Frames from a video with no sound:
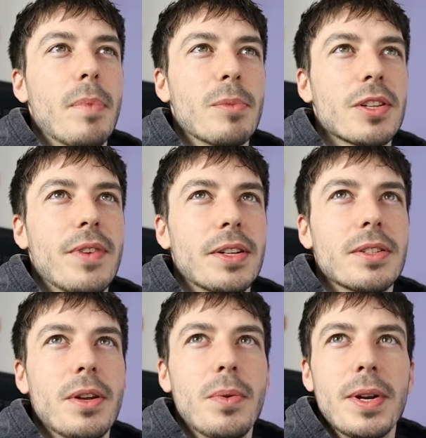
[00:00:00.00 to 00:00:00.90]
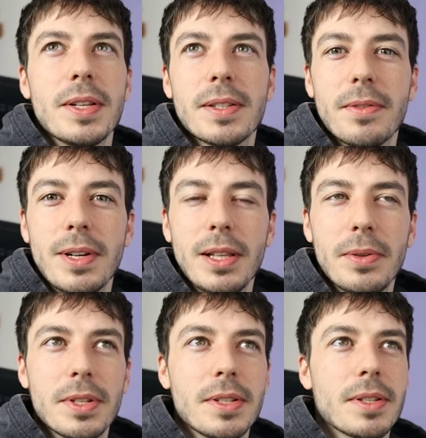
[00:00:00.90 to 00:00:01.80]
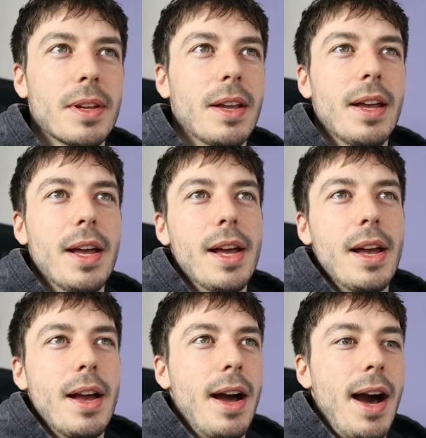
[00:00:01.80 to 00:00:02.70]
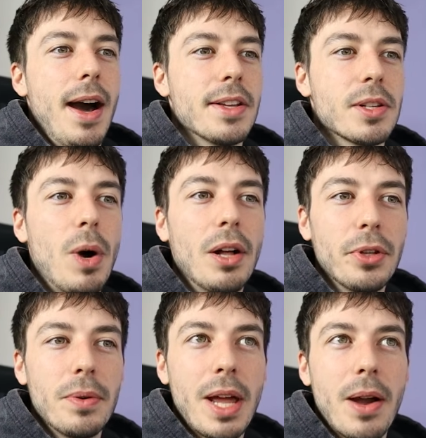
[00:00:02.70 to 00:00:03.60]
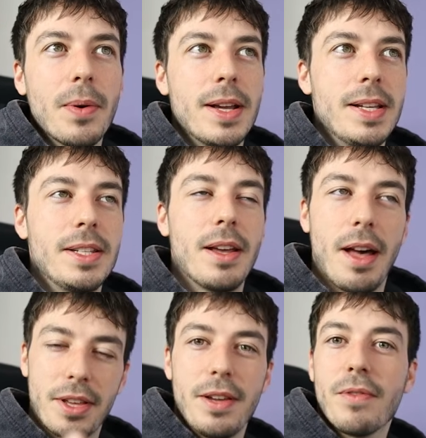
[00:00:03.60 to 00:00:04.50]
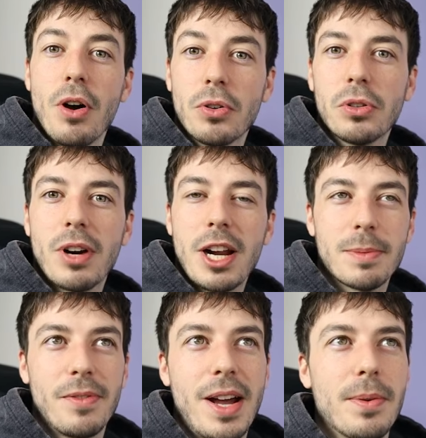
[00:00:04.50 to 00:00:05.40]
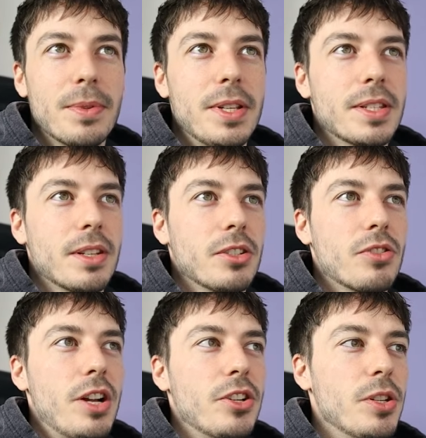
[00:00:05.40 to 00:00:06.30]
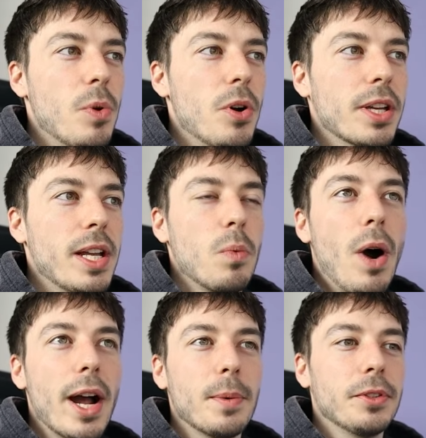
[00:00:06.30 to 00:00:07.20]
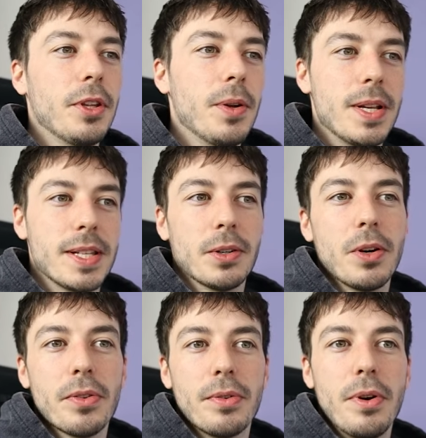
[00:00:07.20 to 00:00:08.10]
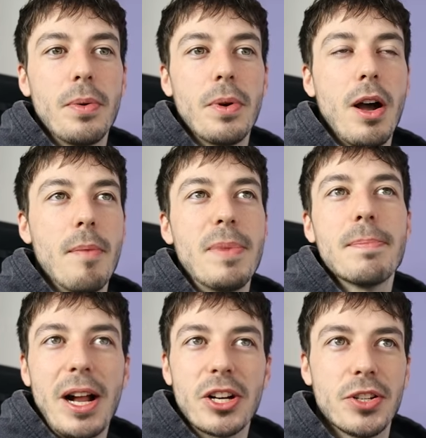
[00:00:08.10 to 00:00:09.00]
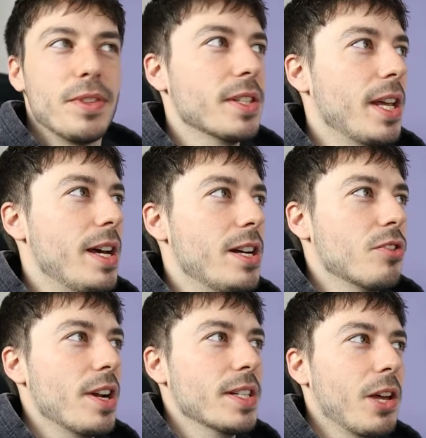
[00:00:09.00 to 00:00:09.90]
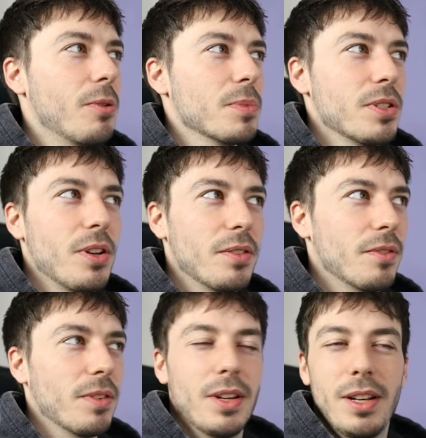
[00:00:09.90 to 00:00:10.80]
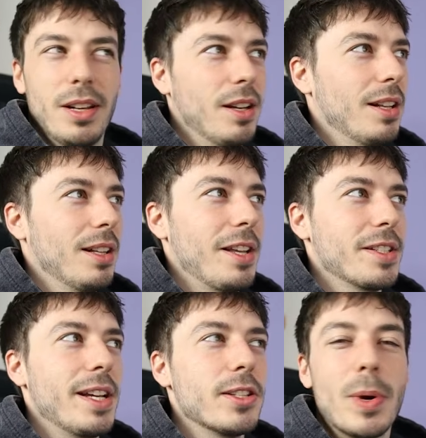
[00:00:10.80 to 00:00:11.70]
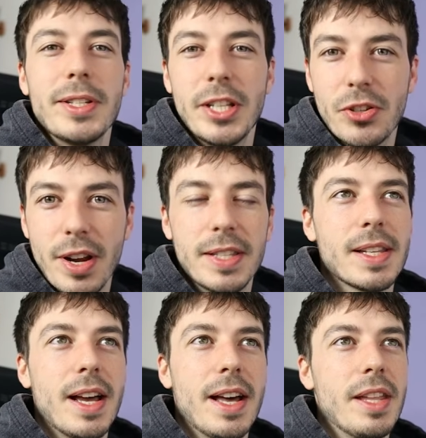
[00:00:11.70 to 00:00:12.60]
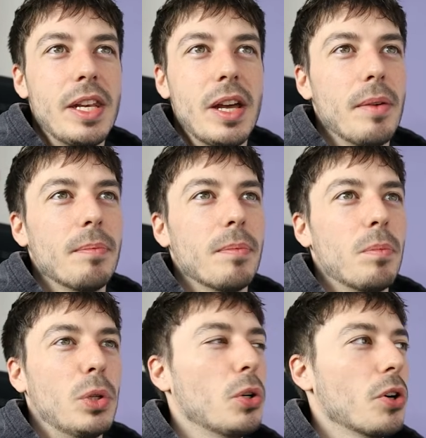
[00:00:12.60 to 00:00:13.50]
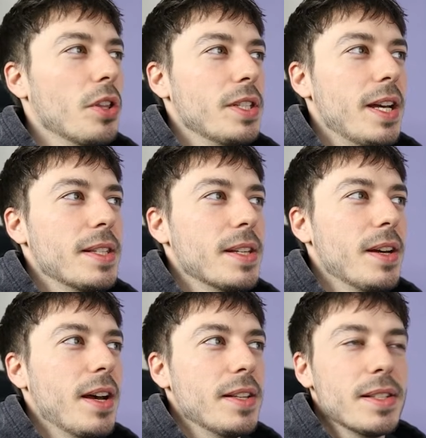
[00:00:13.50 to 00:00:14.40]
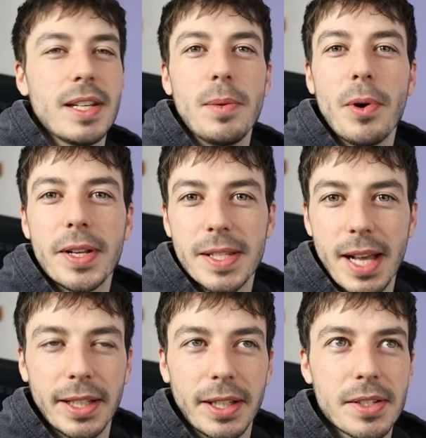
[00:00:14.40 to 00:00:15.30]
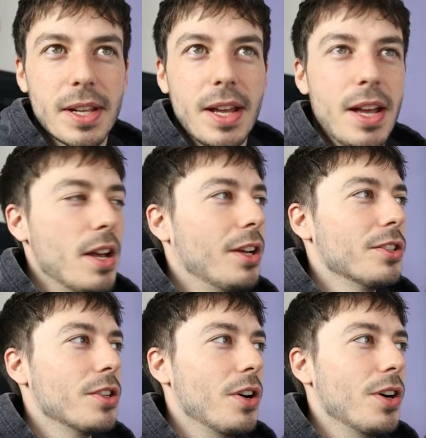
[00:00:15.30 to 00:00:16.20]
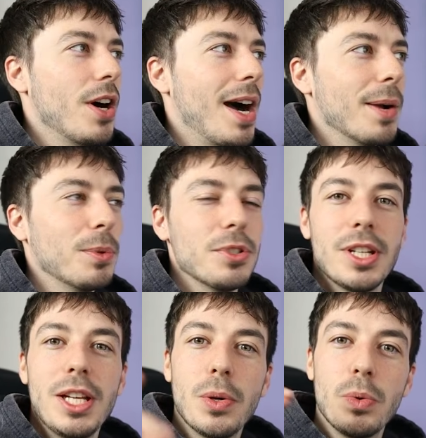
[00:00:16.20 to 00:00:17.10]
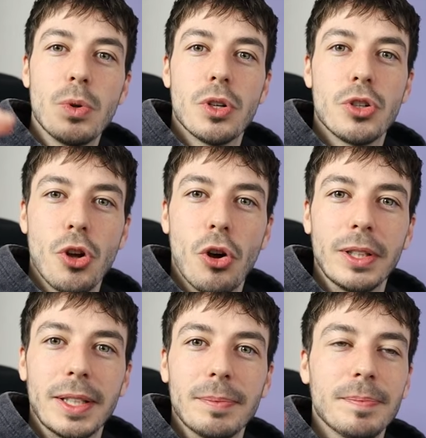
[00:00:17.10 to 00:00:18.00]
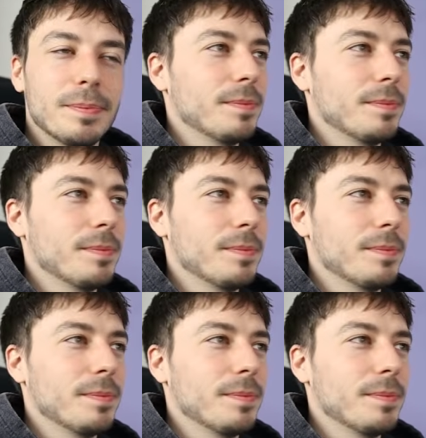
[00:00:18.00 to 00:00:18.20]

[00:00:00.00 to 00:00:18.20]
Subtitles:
We must have had 2 winners, 3 losers. So what I'll do now is, I think you've got a good grasp of how this strategy is working. What I will do is I'll go through a big batch of this data, try to get up to sort of, let's say 20 trades, and then we'll look at the data and see what it's telling us. So I will see you shortly.